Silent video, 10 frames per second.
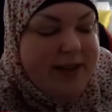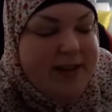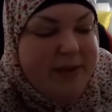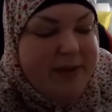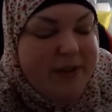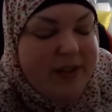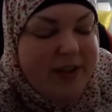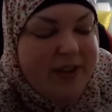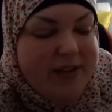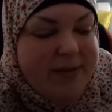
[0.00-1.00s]
not feeling good or
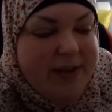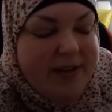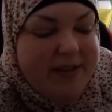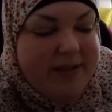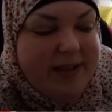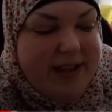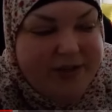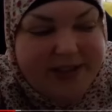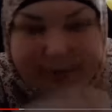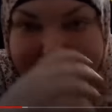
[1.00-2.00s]
something disastrous
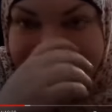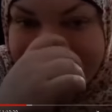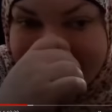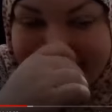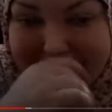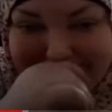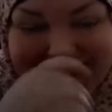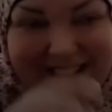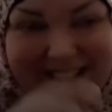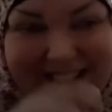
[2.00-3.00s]
happens. Oh,
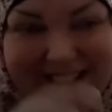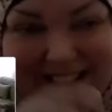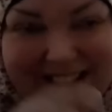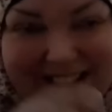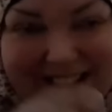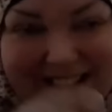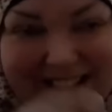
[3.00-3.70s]
not feeling